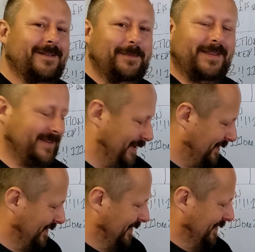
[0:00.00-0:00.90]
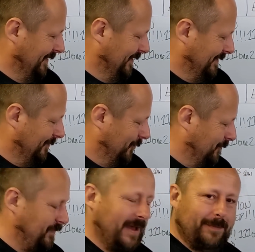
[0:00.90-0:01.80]
are missing, or
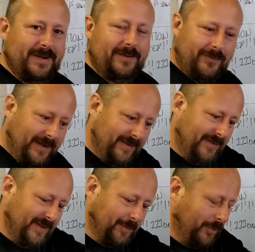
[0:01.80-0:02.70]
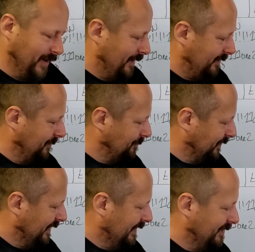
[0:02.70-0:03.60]
companies releasing this product,
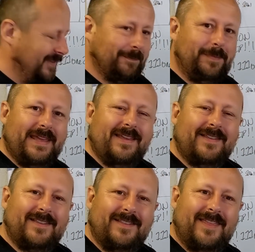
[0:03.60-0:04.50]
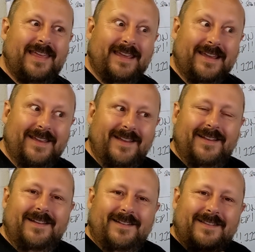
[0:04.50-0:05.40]
is the biggest thing,
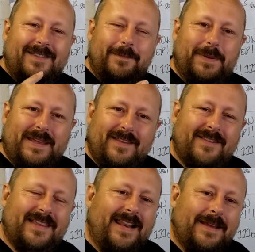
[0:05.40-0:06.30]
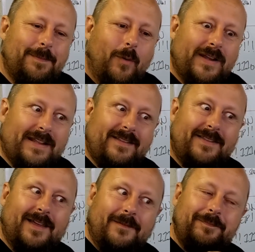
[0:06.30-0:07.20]
the biggest selling point is
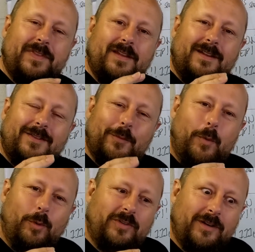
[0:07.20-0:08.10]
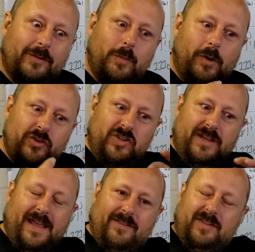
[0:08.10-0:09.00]
that the waterless wash
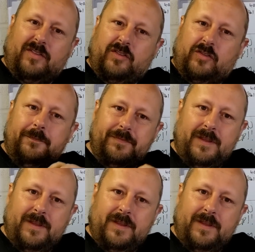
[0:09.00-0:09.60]
has this